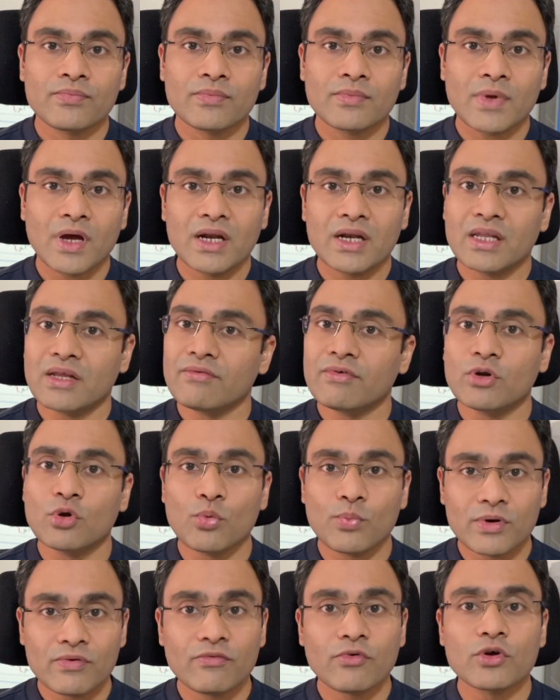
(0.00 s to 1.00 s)
and they will
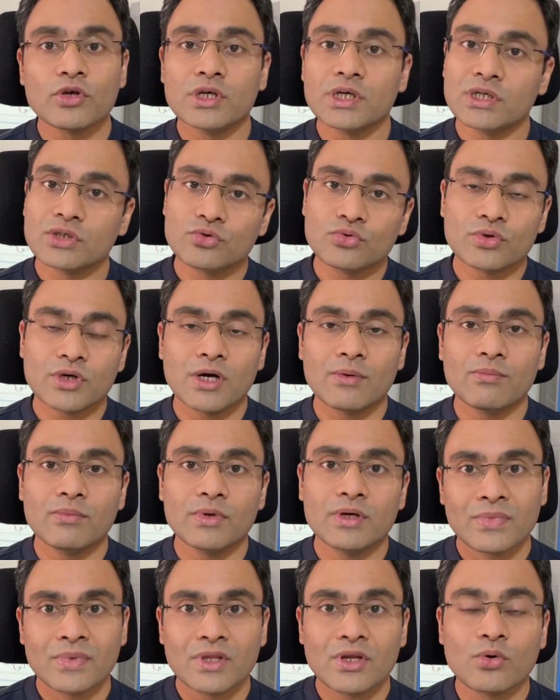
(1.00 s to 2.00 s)
open for years to come.
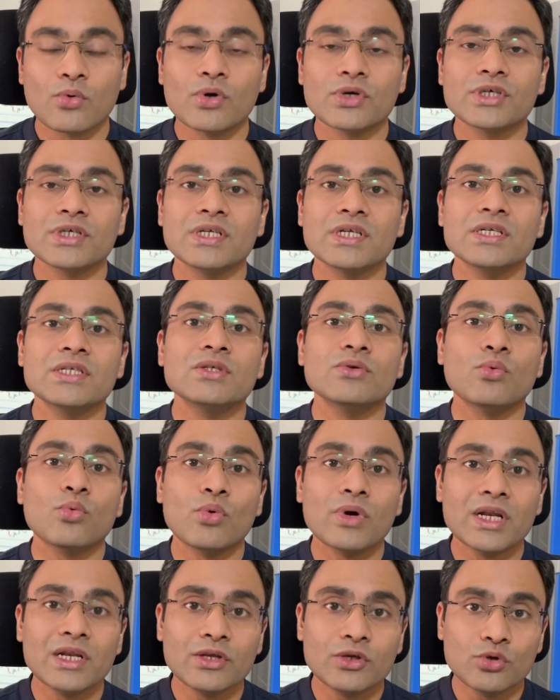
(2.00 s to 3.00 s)
The question is,
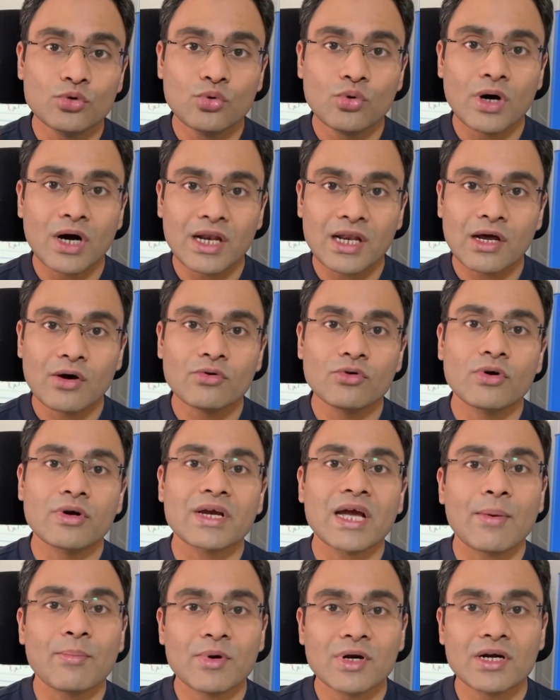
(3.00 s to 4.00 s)
will you allow your
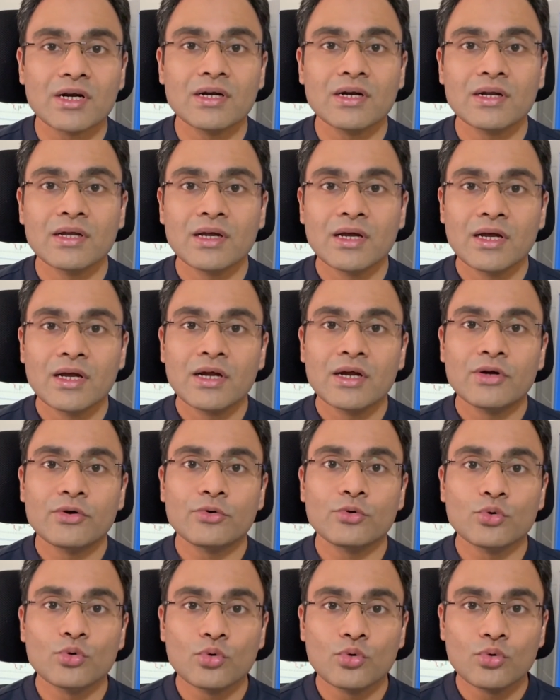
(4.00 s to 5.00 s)
capital
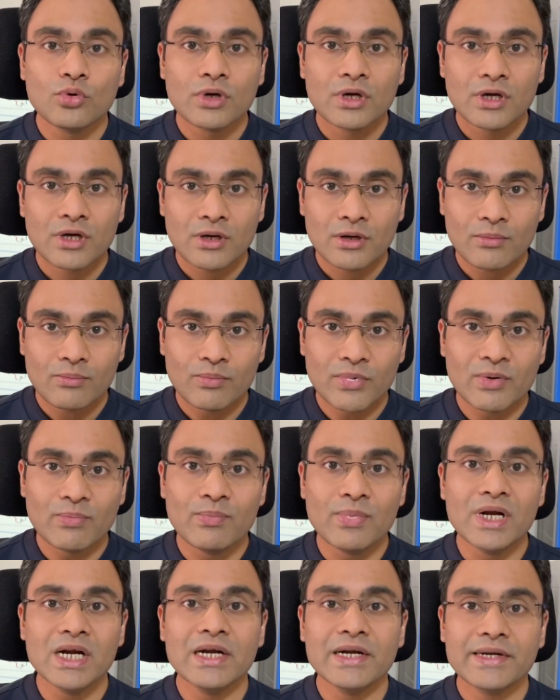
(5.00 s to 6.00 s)
to be
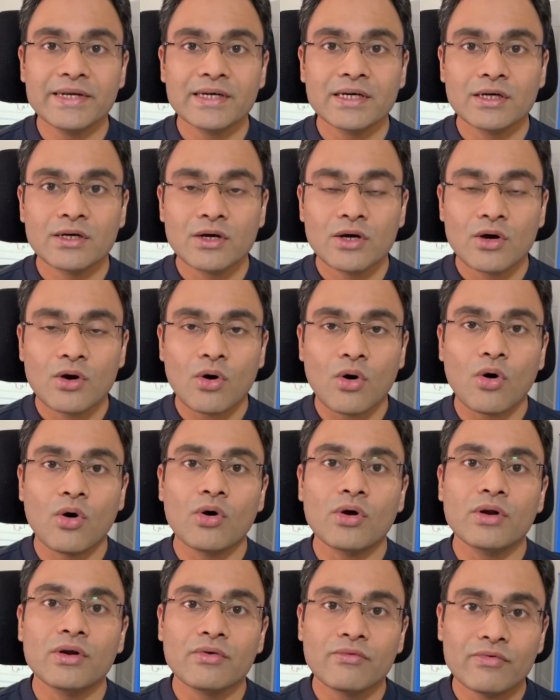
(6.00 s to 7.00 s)
built,
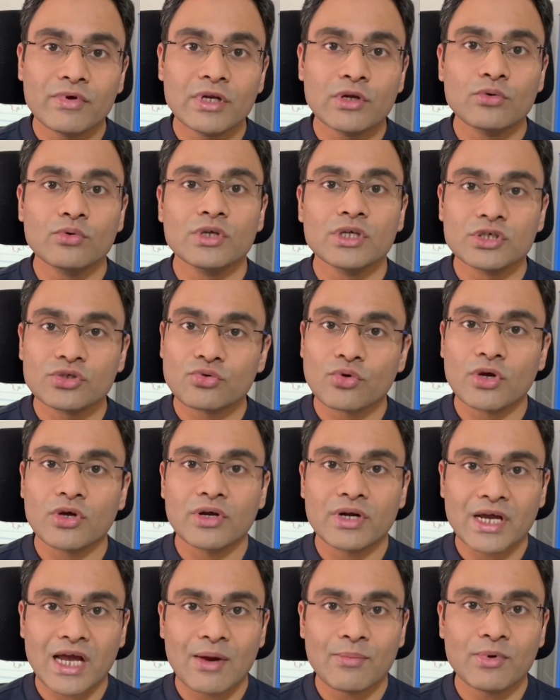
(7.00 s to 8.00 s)
or will you destroy your
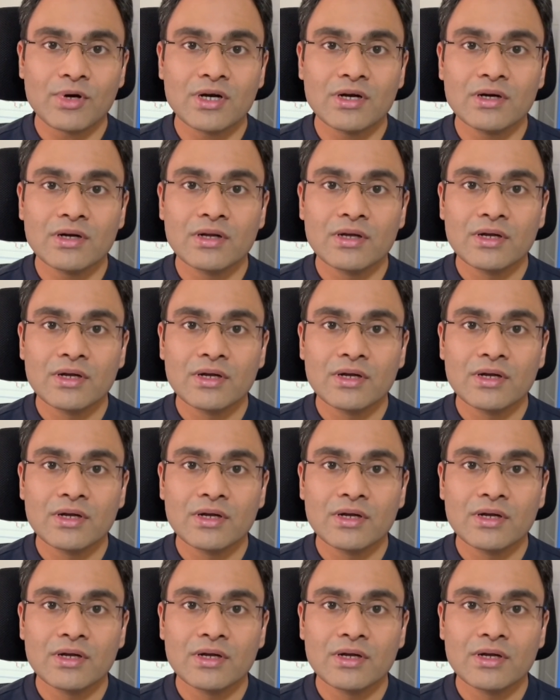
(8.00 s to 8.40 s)
capital